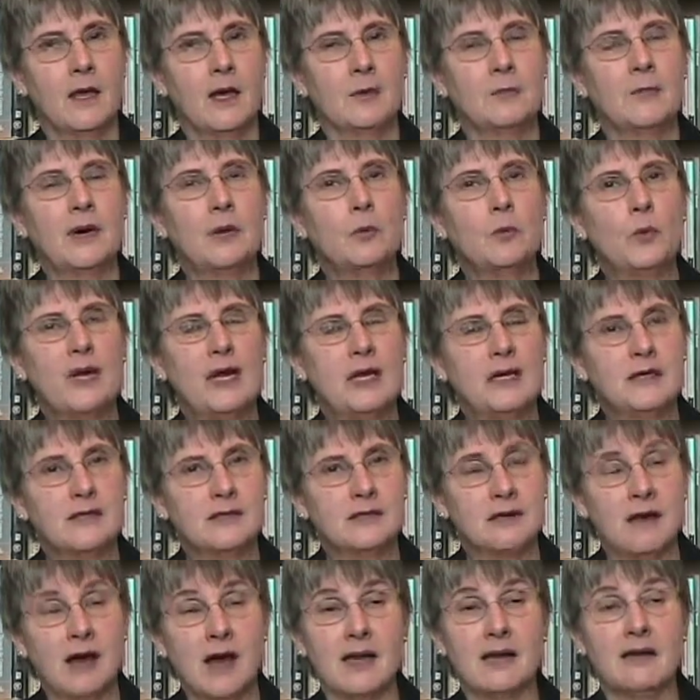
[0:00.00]
But
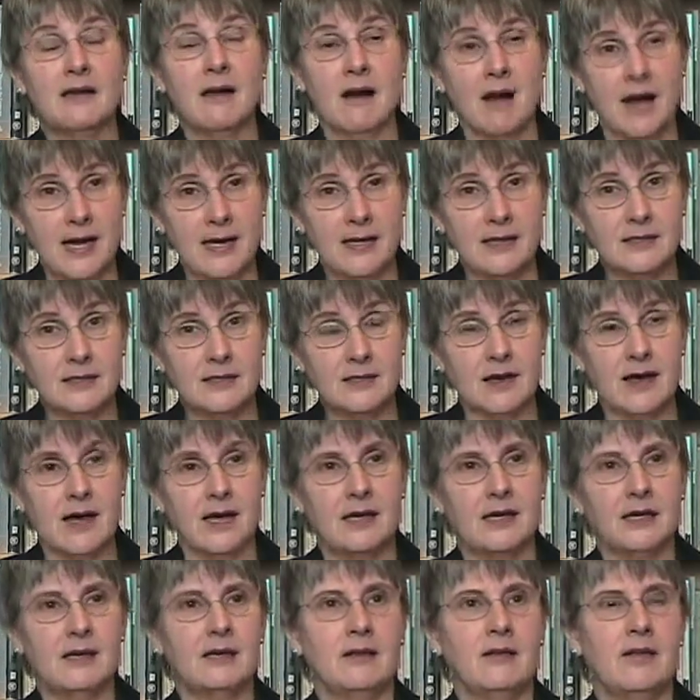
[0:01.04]
I
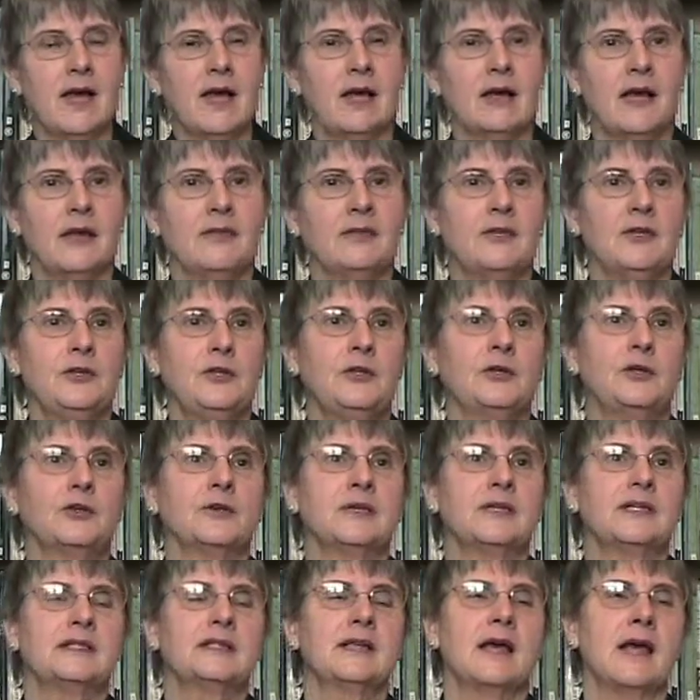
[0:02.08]
decided that at the
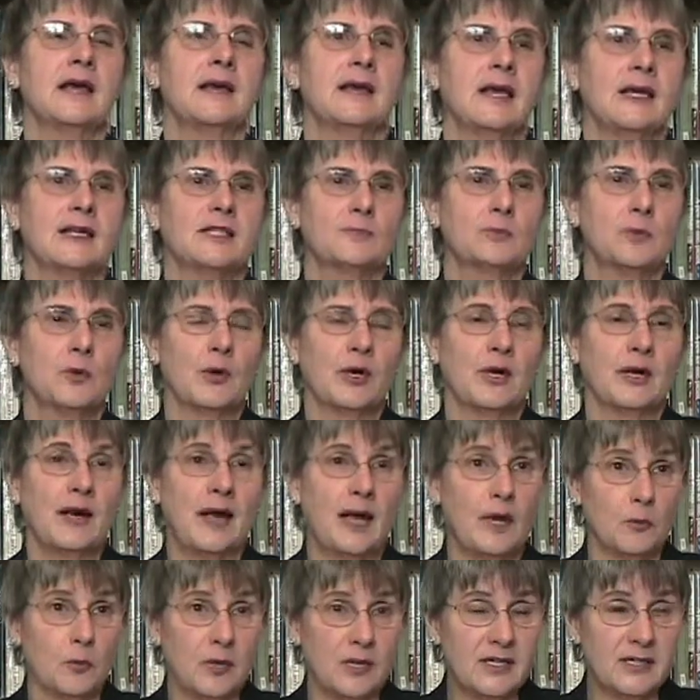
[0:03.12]
Eucharist that next morning
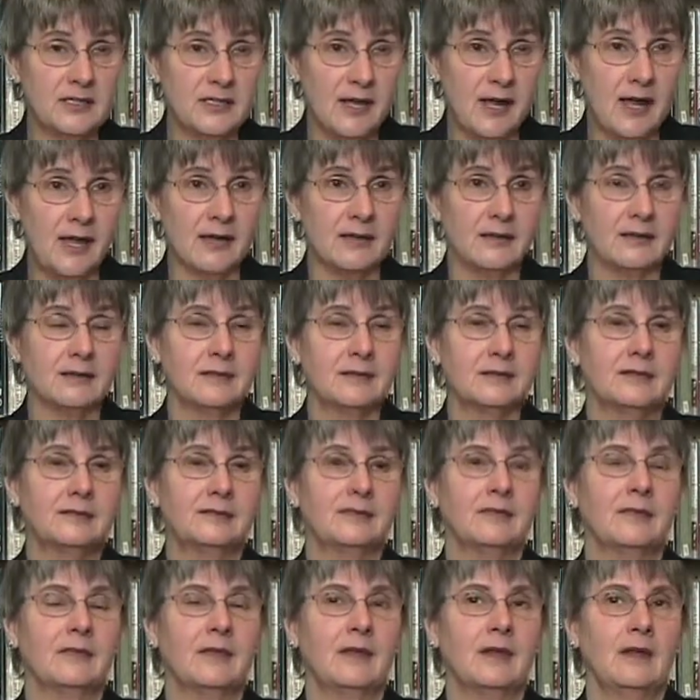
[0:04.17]
I would attend.
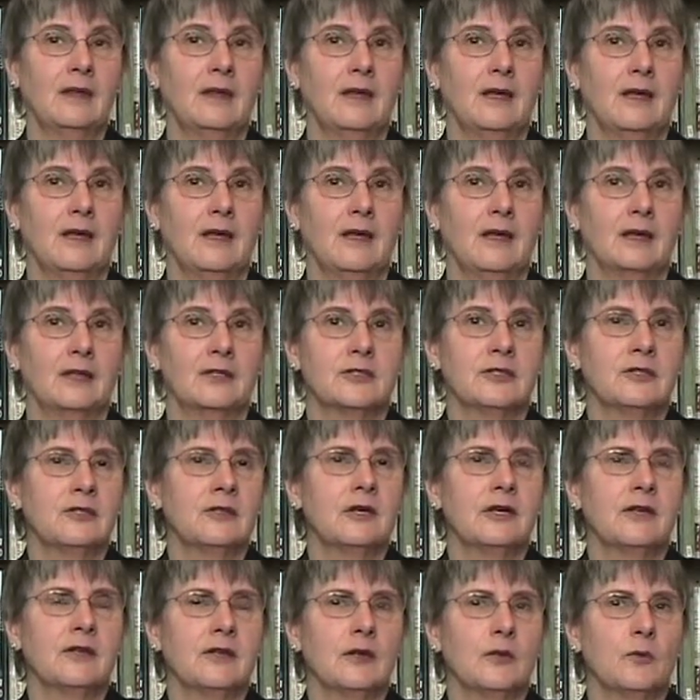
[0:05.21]

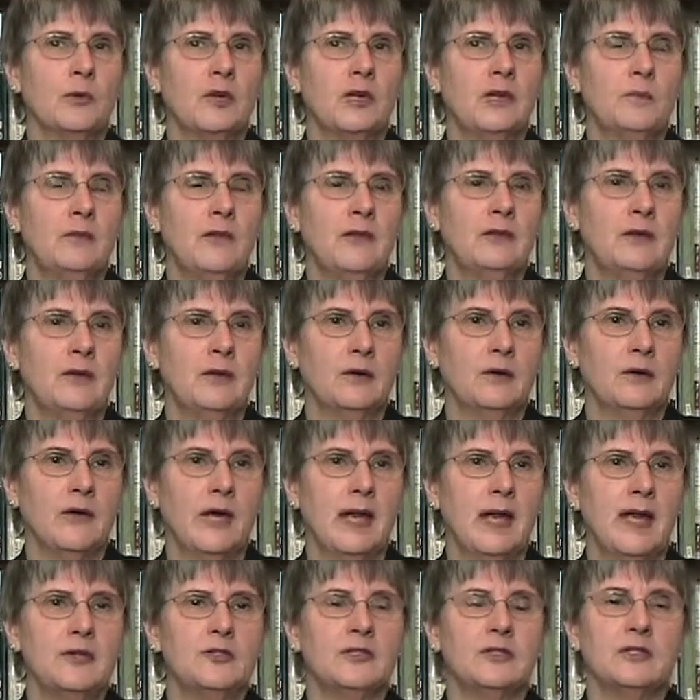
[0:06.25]
Certainly there would have been the
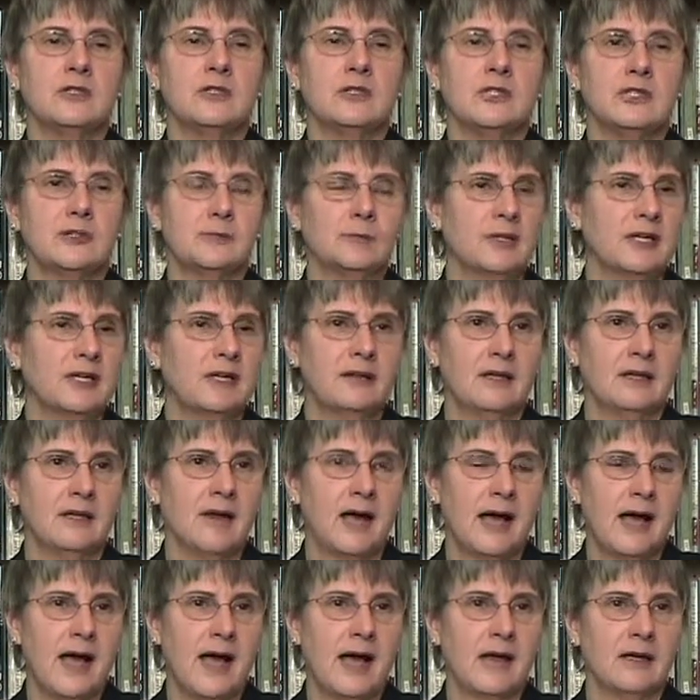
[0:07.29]
occasion to split the
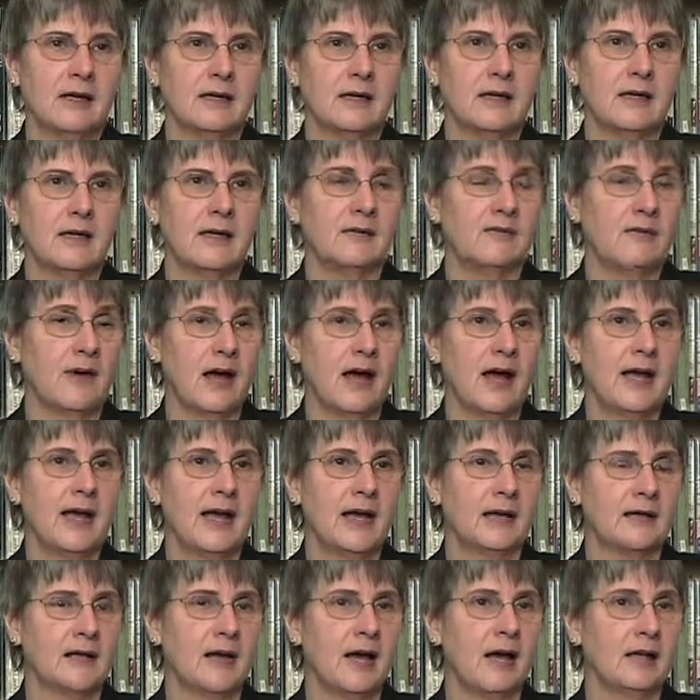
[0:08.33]
diaconate if I
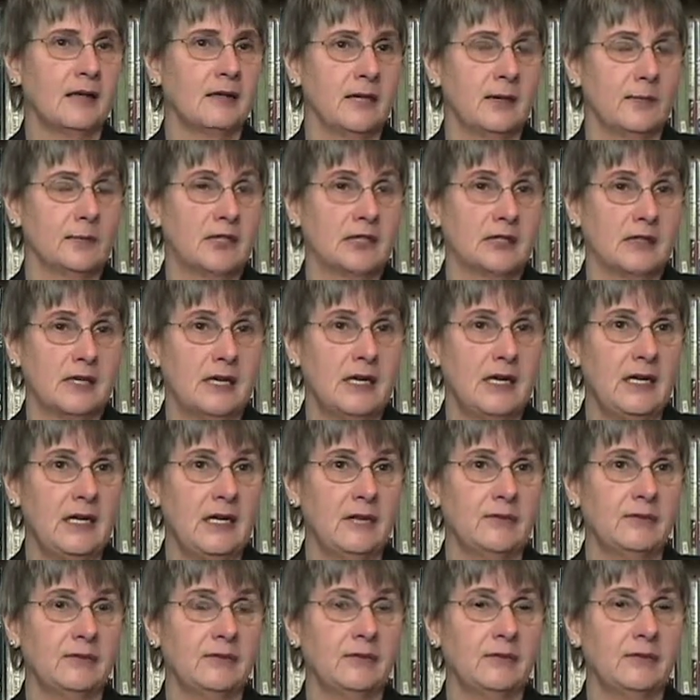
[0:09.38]
had gotten up to
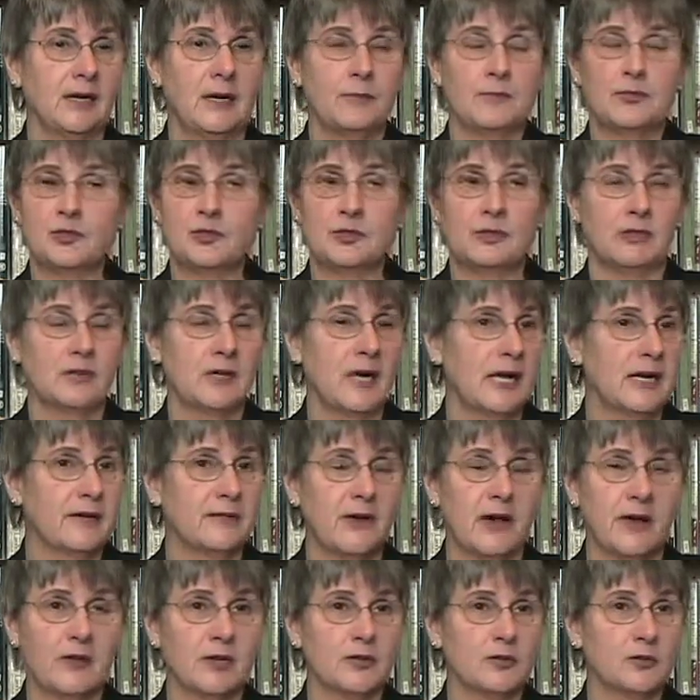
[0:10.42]
leave. I'm sure a lot of
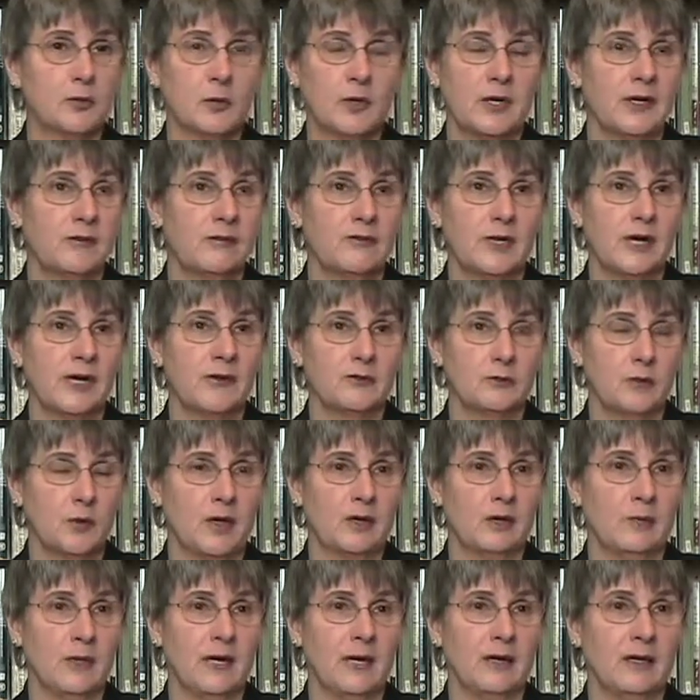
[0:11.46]
others would have left
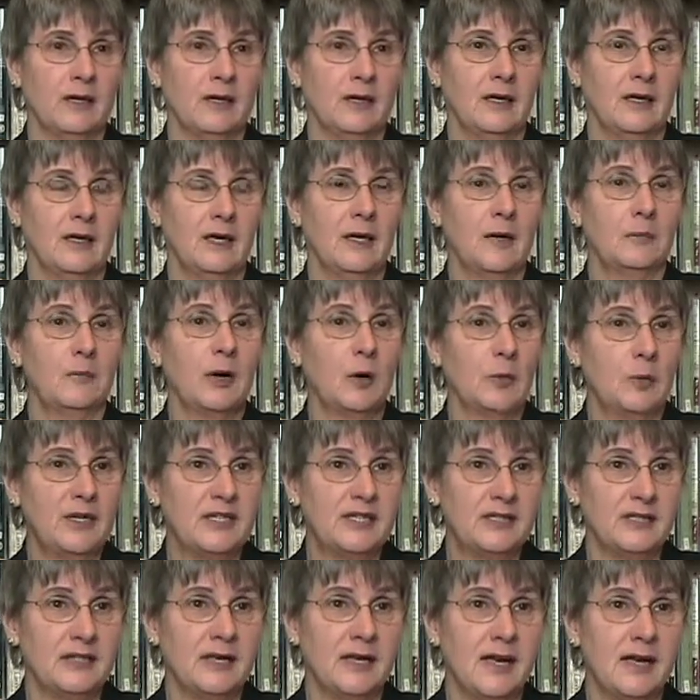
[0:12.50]
with me, but we
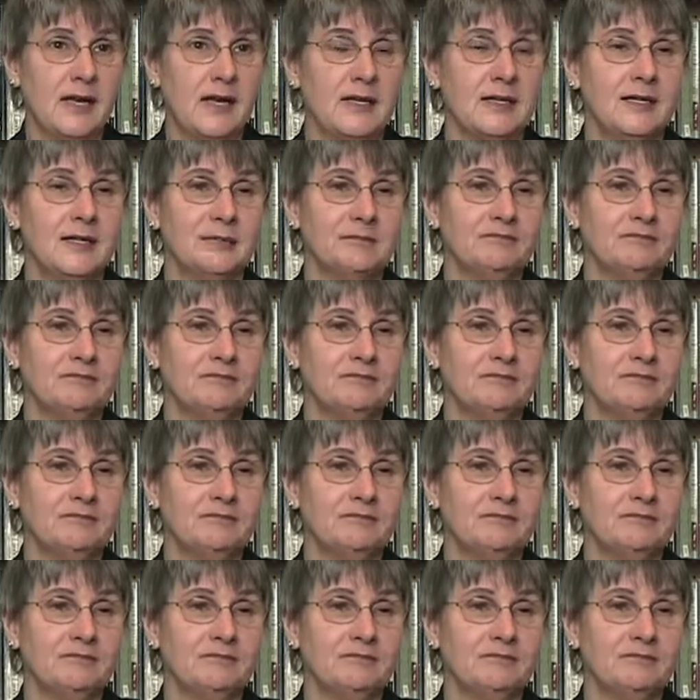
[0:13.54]
stayed.